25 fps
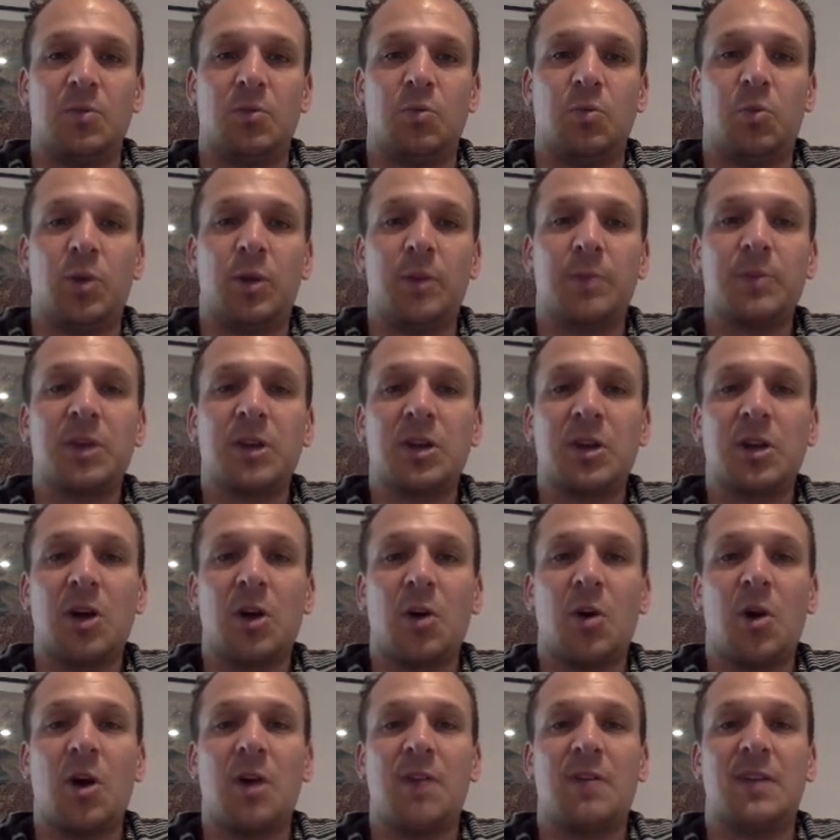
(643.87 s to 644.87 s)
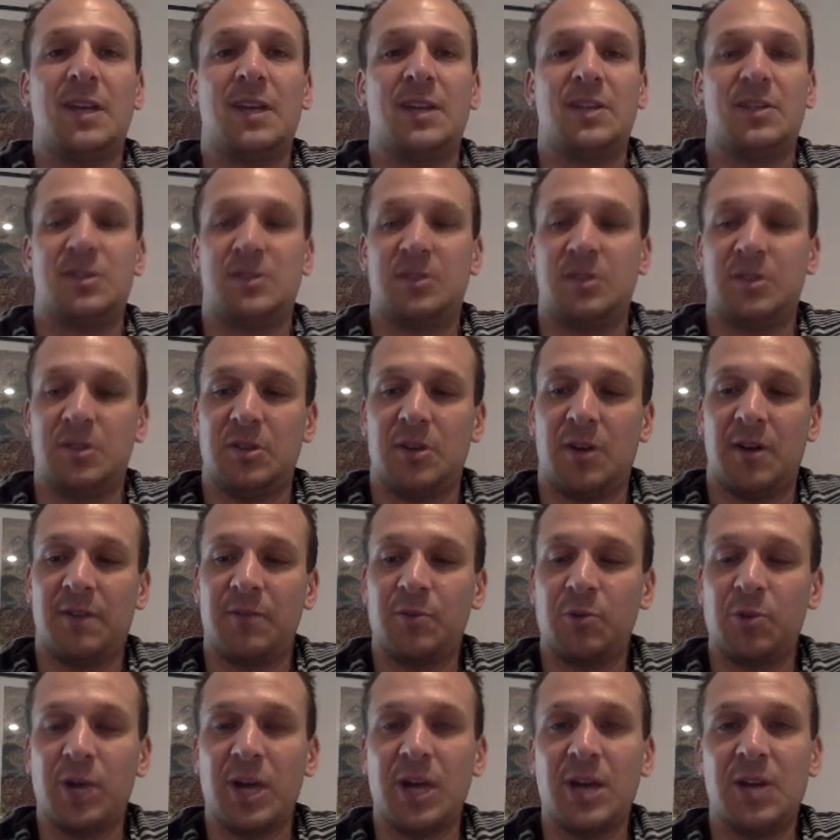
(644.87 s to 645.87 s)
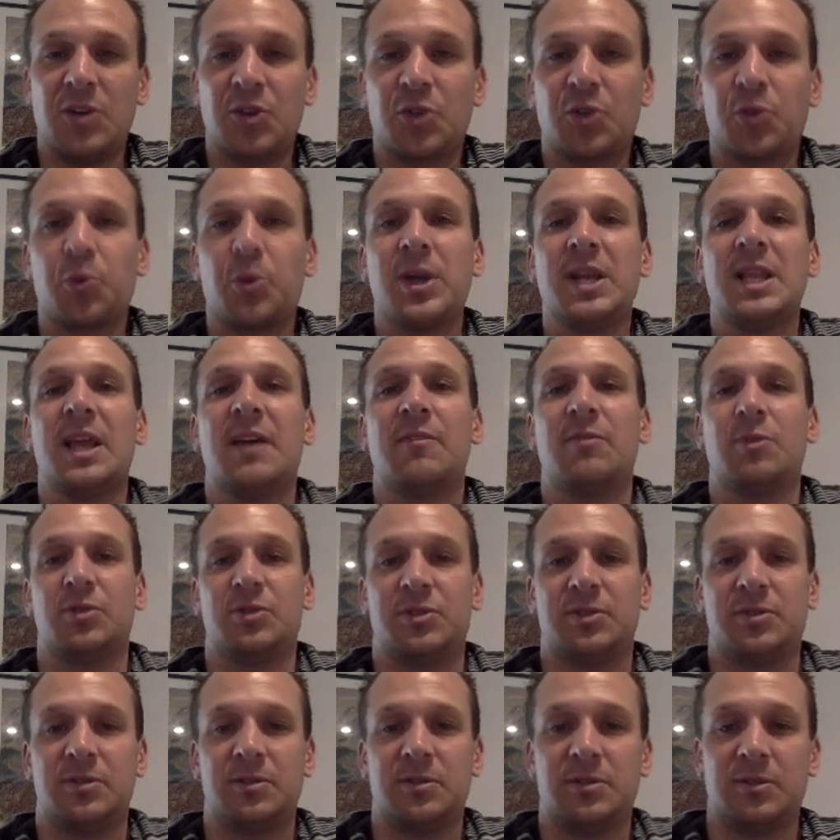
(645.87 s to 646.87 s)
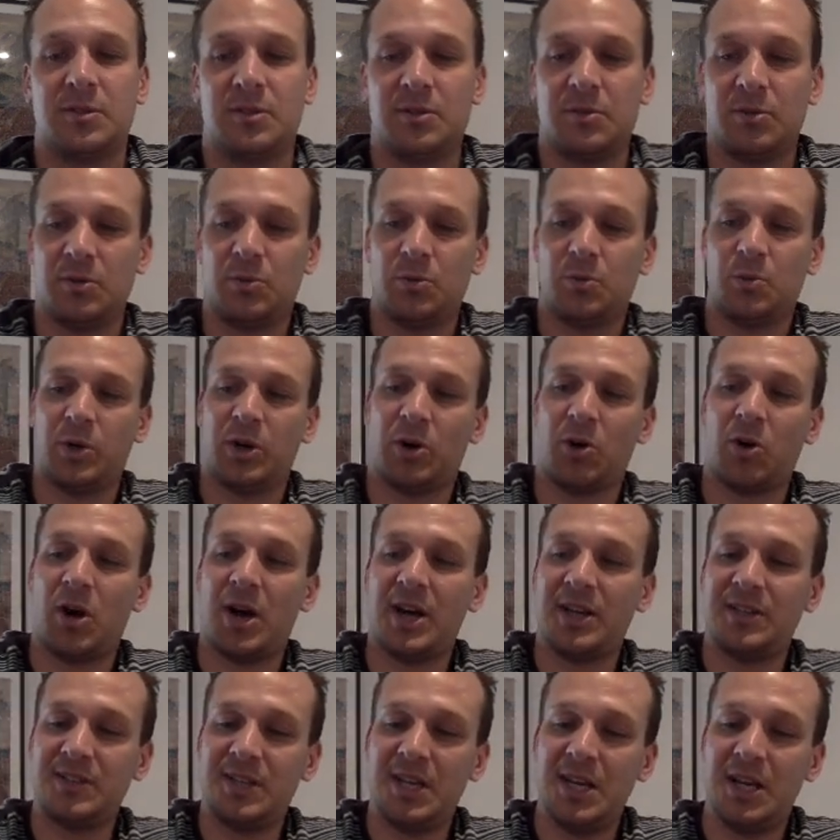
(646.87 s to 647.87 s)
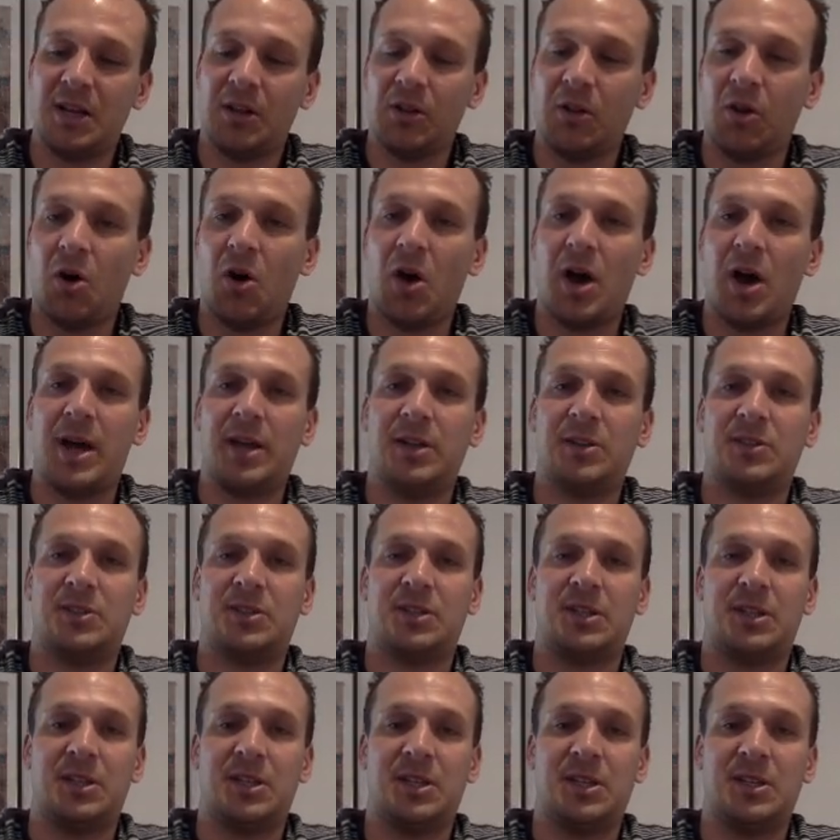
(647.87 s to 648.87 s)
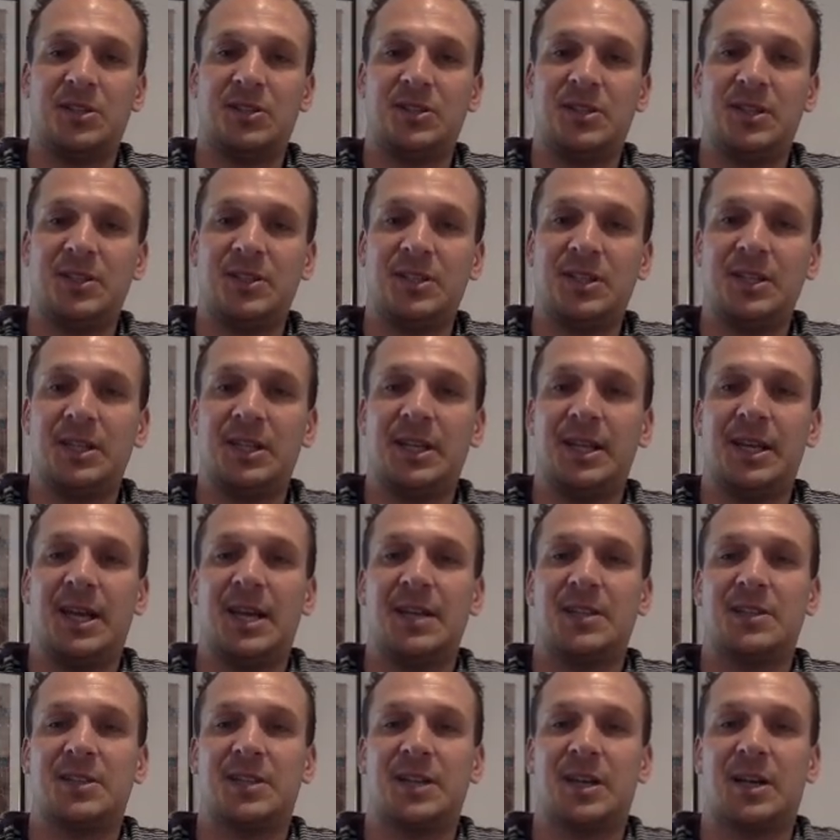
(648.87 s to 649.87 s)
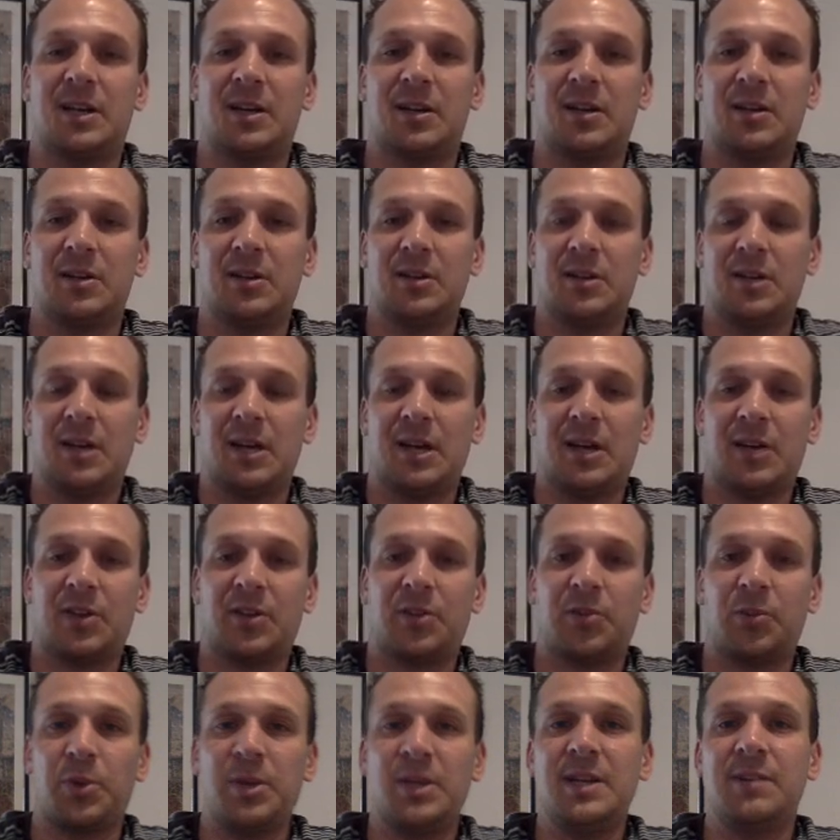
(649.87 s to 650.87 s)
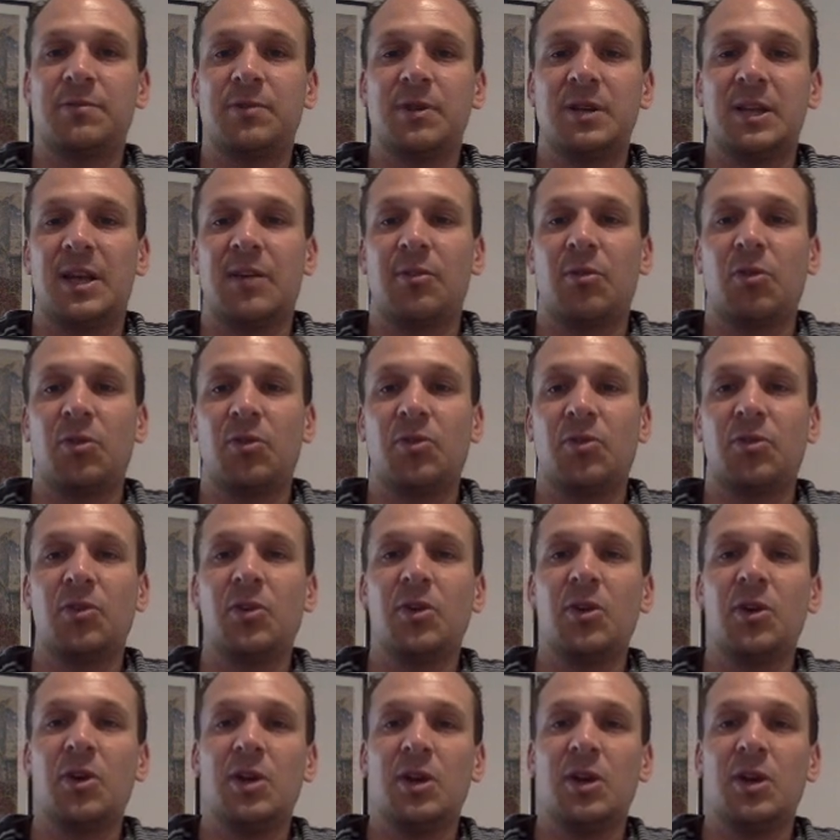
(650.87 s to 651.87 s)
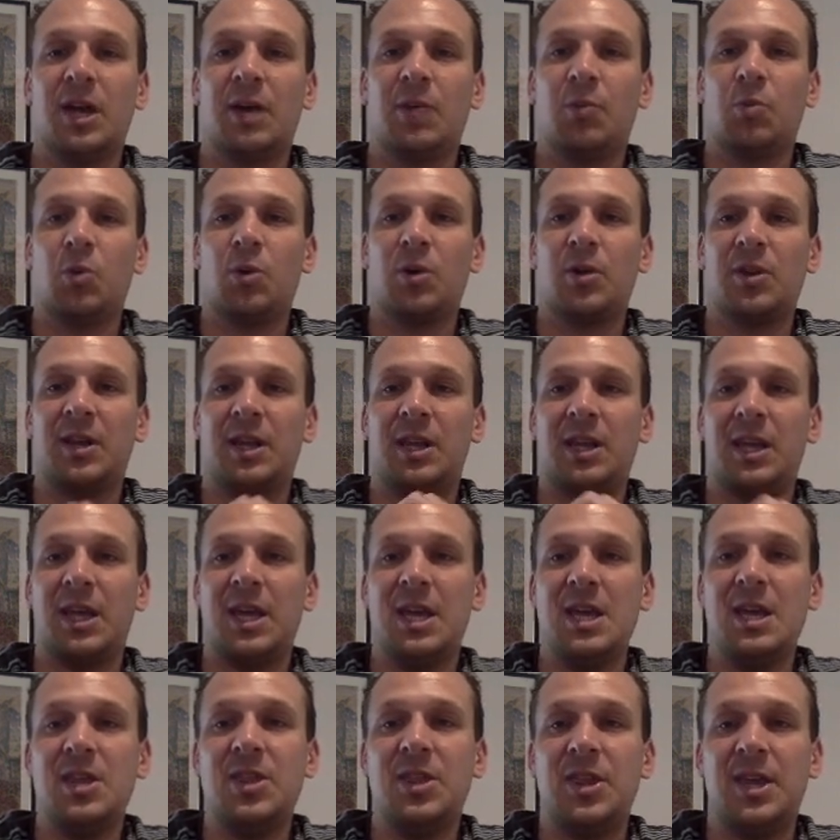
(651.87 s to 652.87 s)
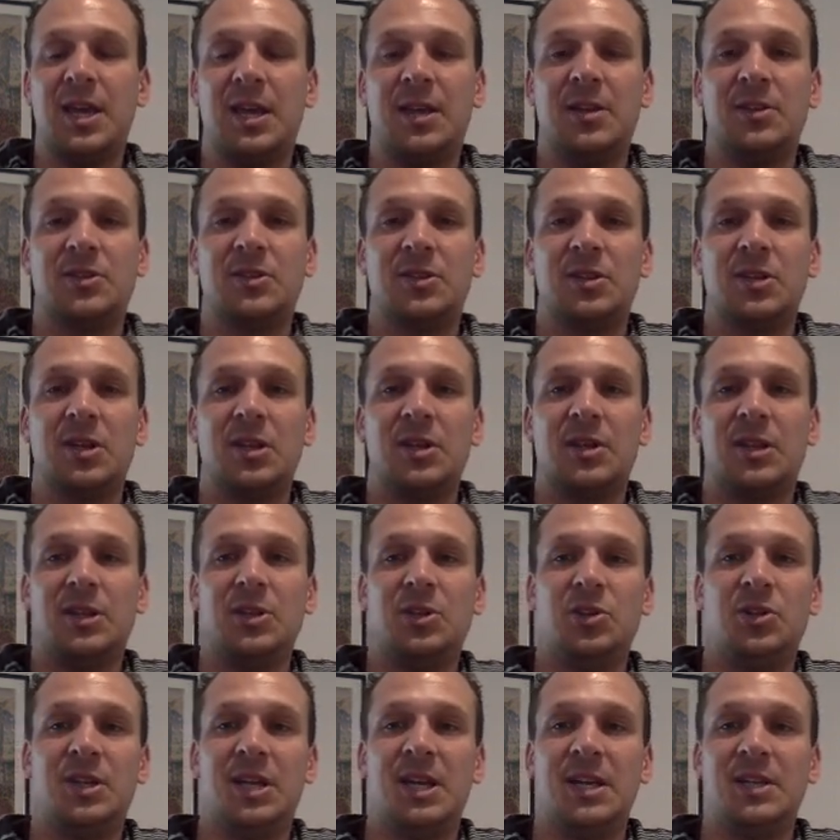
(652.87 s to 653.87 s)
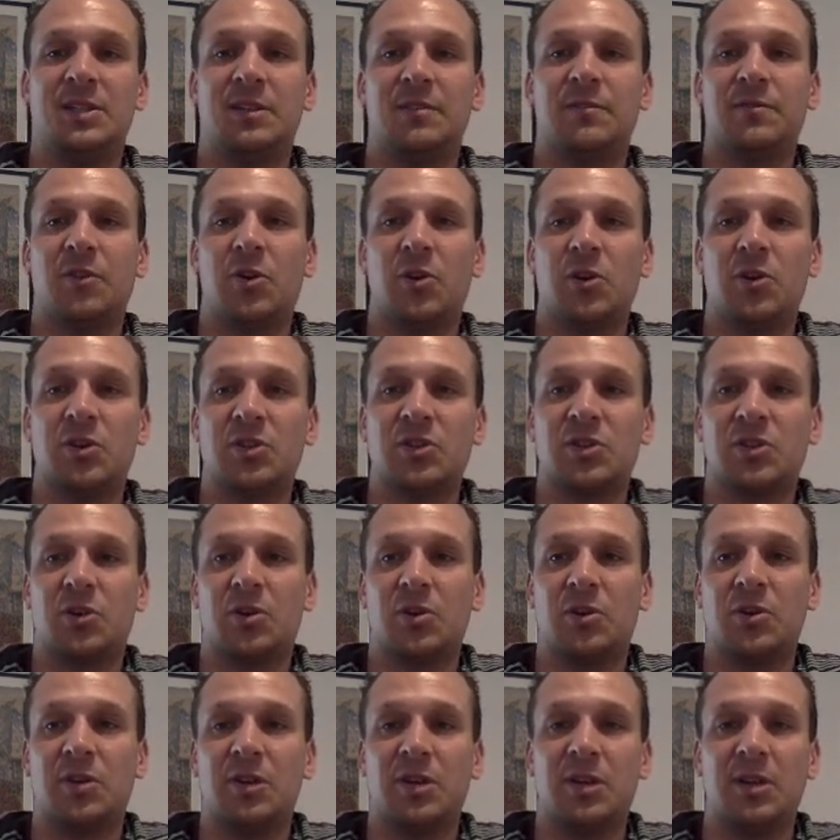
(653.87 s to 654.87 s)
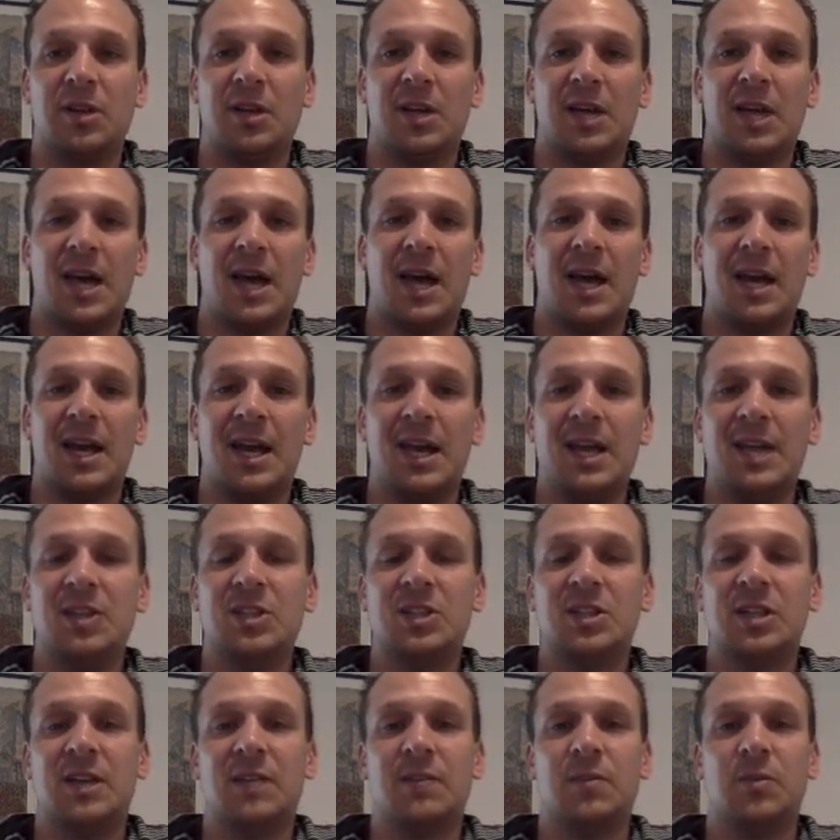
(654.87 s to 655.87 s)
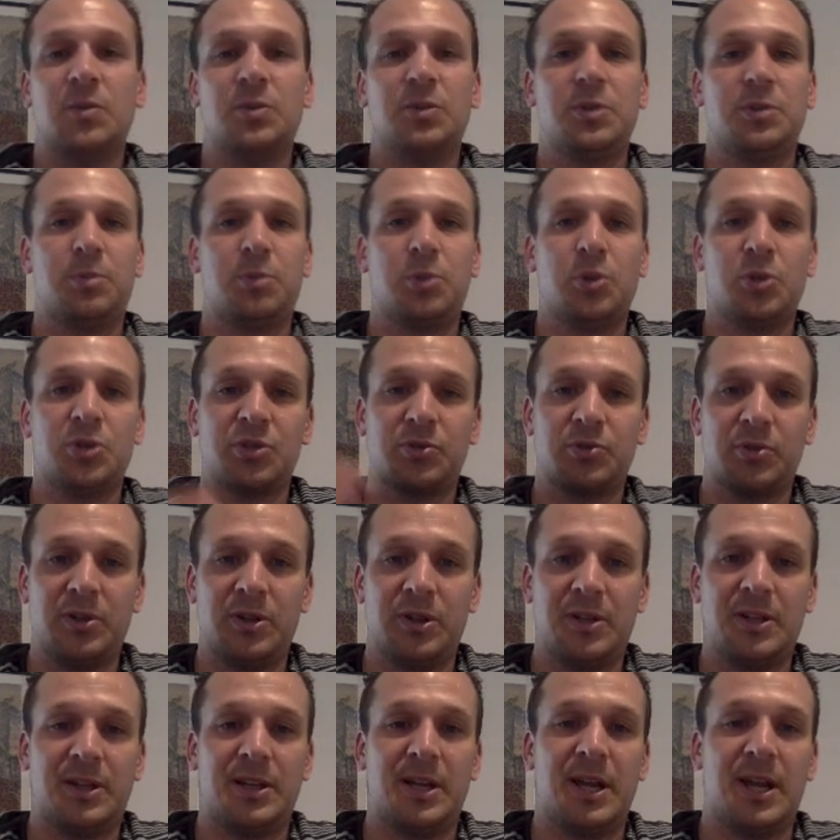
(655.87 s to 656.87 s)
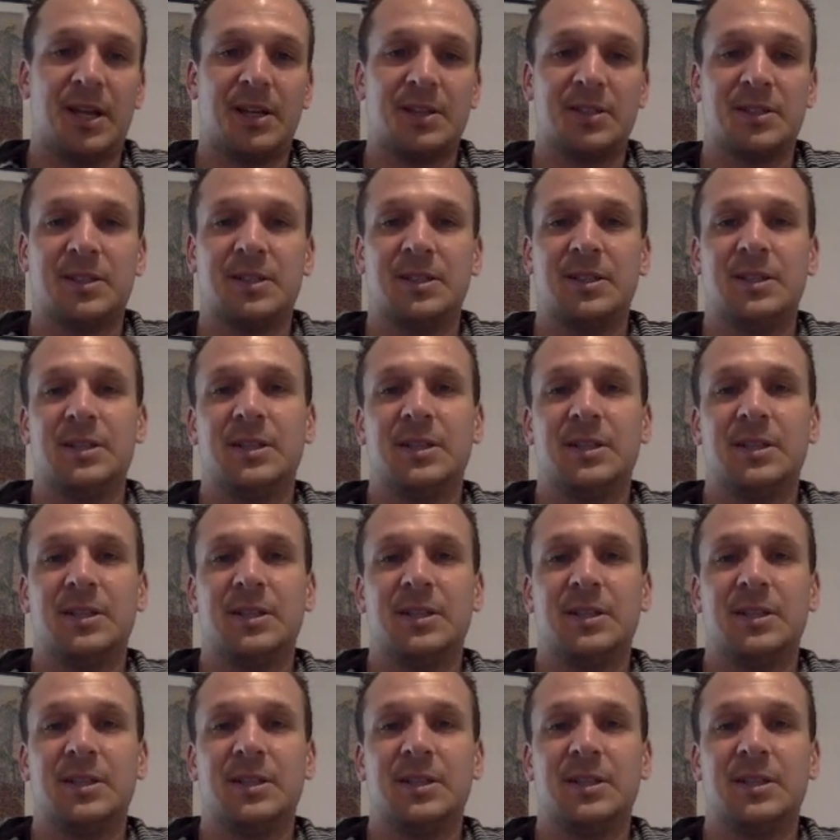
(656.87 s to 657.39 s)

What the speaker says: what I'm going to go over is I've created 3 levels where I see clients consistently get stuck at 3 different levels, and what are the key things that you need to focus on at each level to push through to the next.